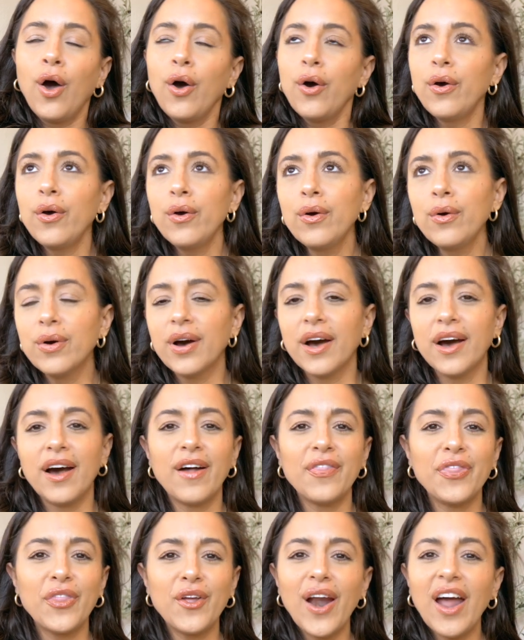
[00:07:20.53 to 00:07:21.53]

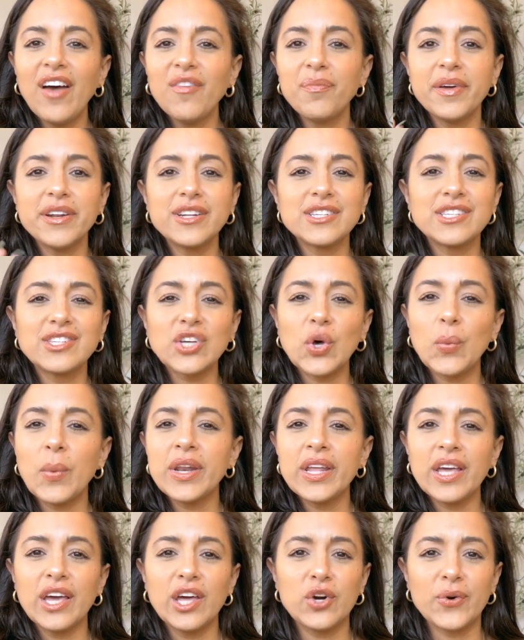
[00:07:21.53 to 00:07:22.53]
whew, there have been so
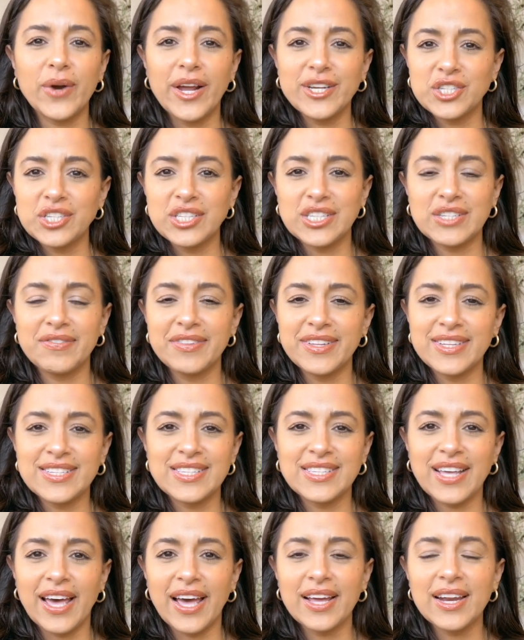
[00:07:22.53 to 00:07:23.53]
many iterations of this
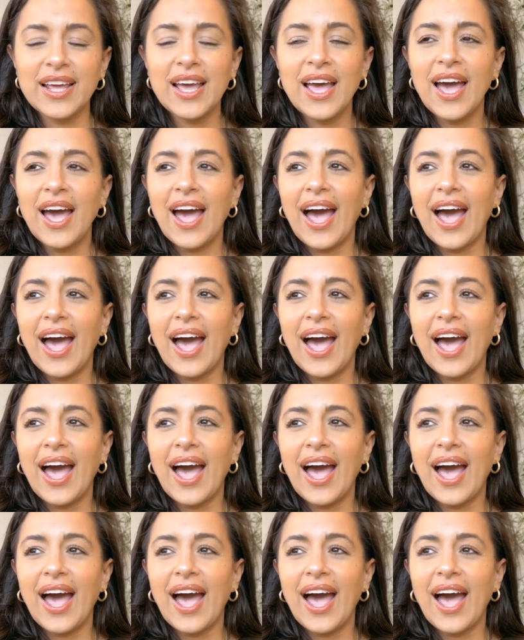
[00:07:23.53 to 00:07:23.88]
set.